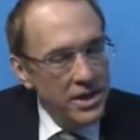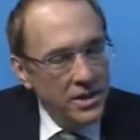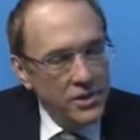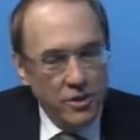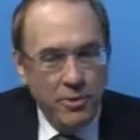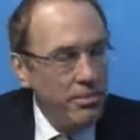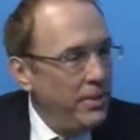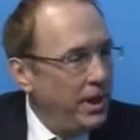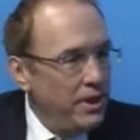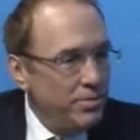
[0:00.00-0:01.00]
So there have been
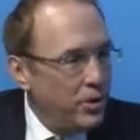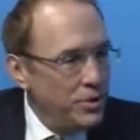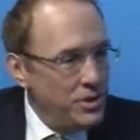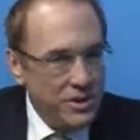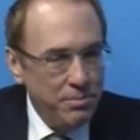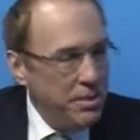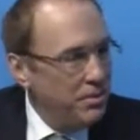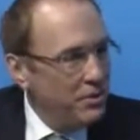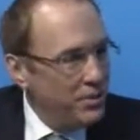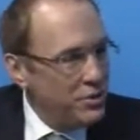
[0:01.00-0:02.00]
many approaches that
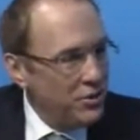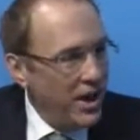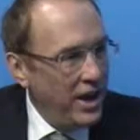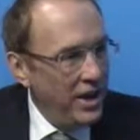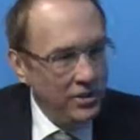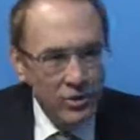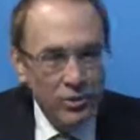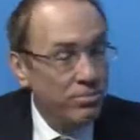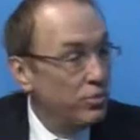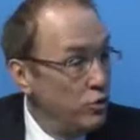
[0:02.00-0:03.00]
people have been trying
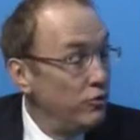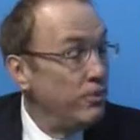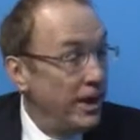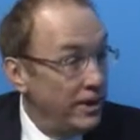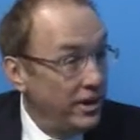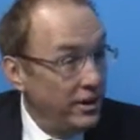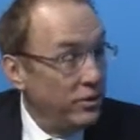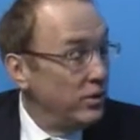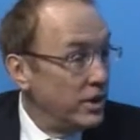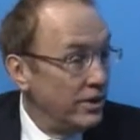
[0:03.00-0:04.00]
to improve
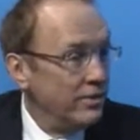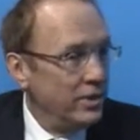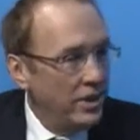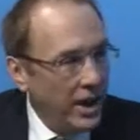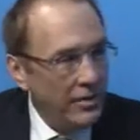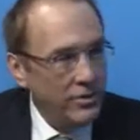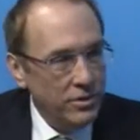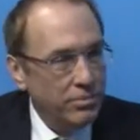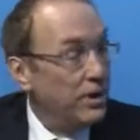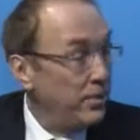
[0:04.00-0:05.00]
myocardial recovery
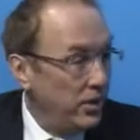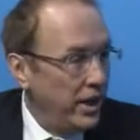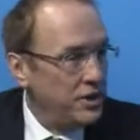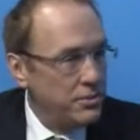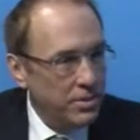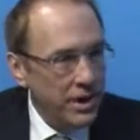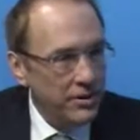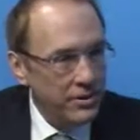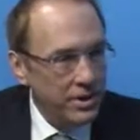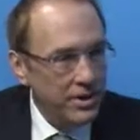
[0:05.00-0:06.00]
after primary
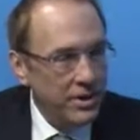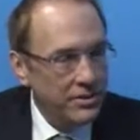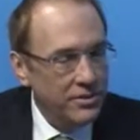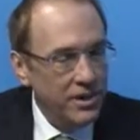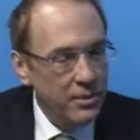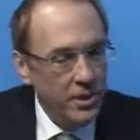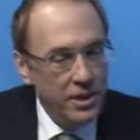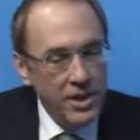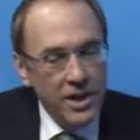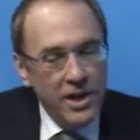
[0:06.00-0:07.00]
angioplasty and STEMI.
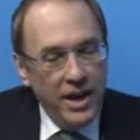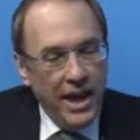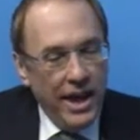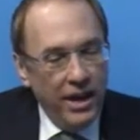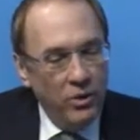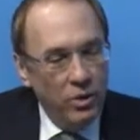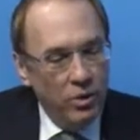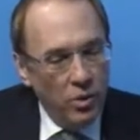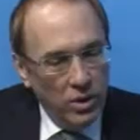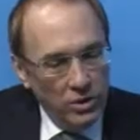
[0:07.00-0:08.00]
And
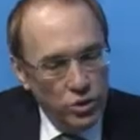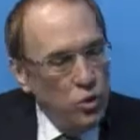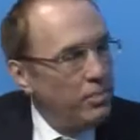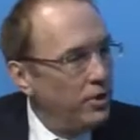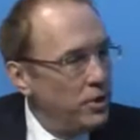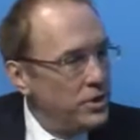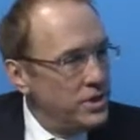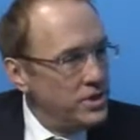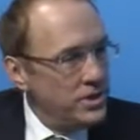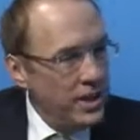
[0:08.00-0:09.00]
two
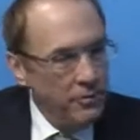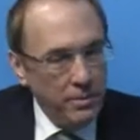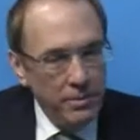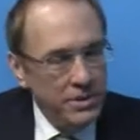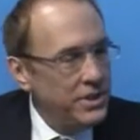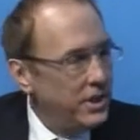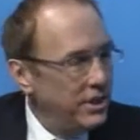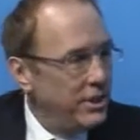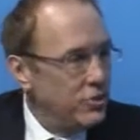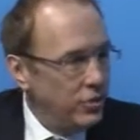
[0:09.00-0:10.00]
approaches that have been
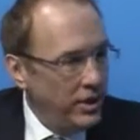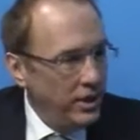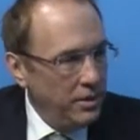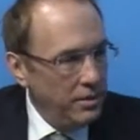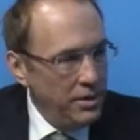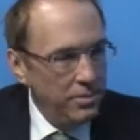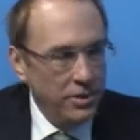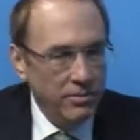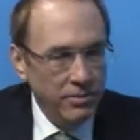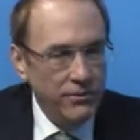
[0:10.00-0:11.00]
particularly intriguing to
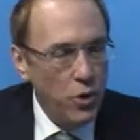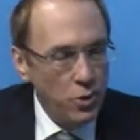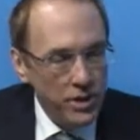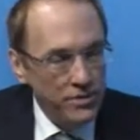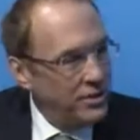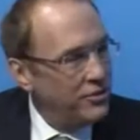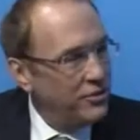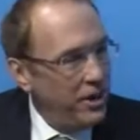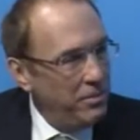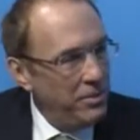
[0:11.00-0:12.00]
people focus on the
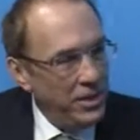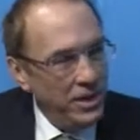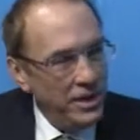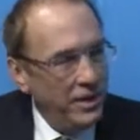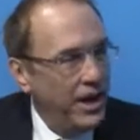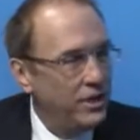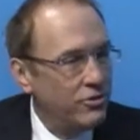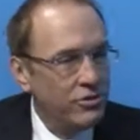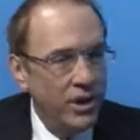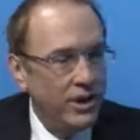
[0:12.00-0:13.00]
same thing, and that is
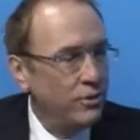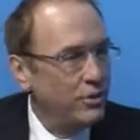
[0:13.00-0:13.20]
trying to